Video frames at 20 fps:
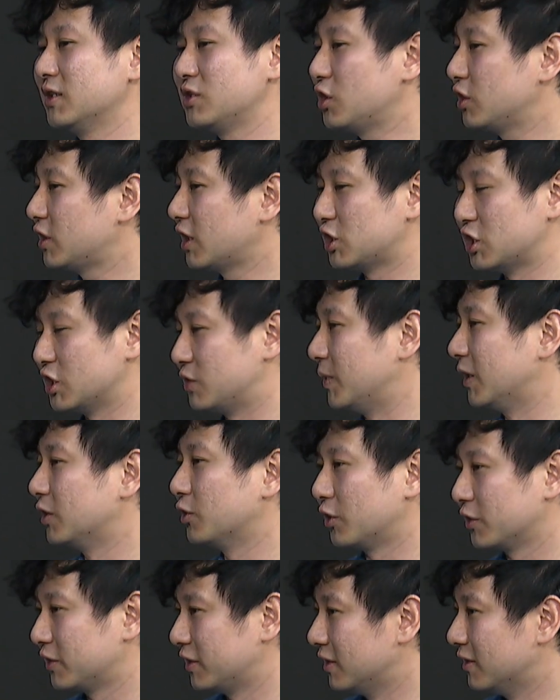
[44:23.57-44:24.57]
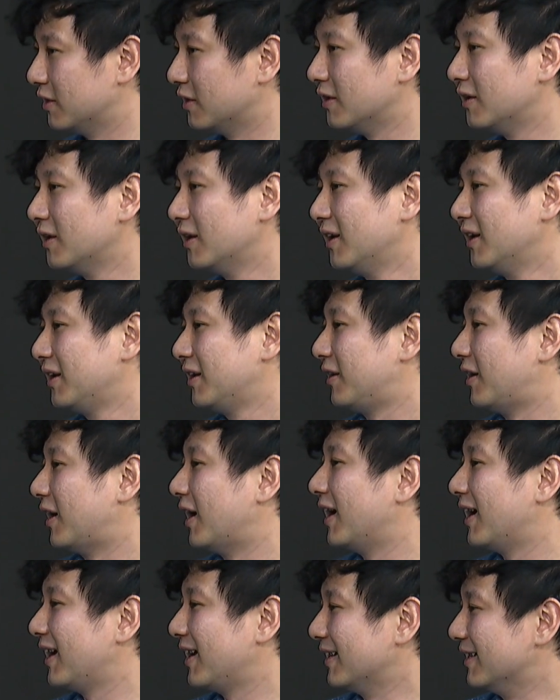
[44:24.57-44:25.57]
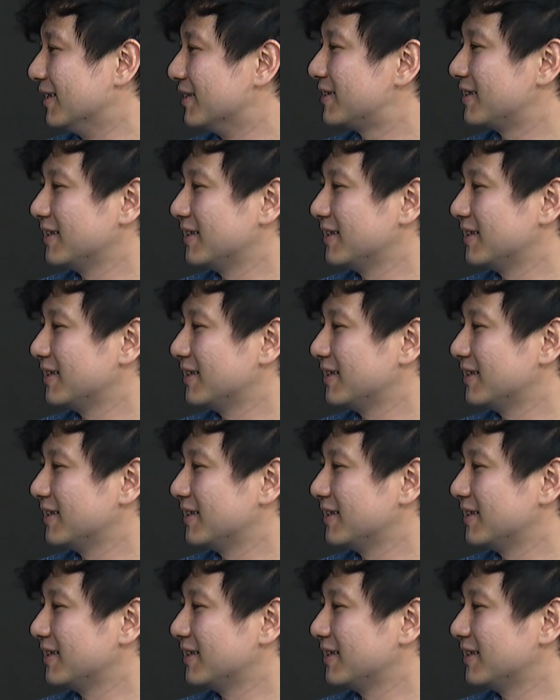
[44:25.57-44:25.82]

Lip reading: It's not that she's being naughty, right?